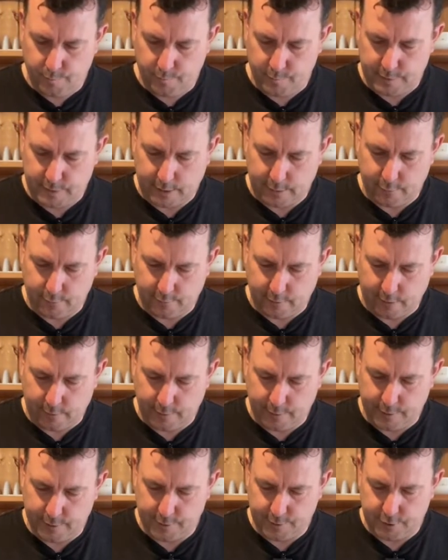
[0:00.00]
sauerkraut
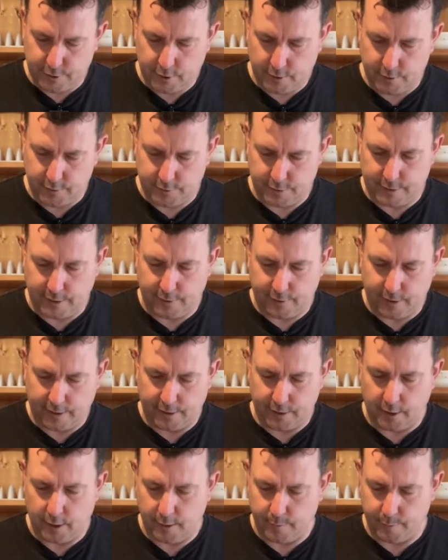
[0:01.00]
in the jars, and then I had
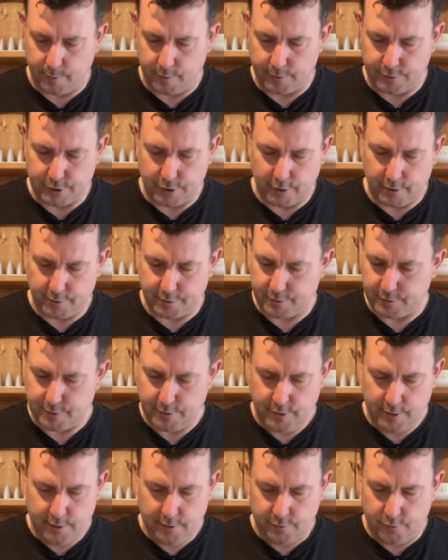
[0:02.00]
a couple of jars
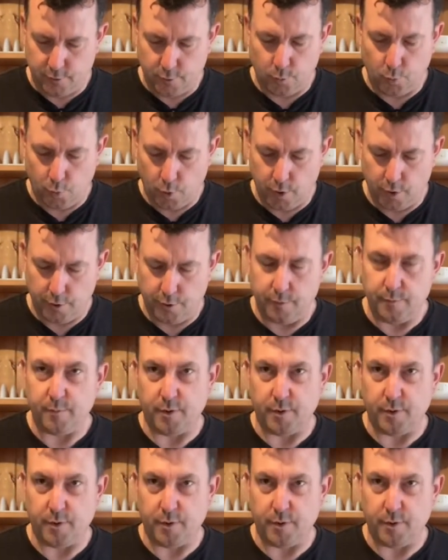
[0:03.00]
that weren't,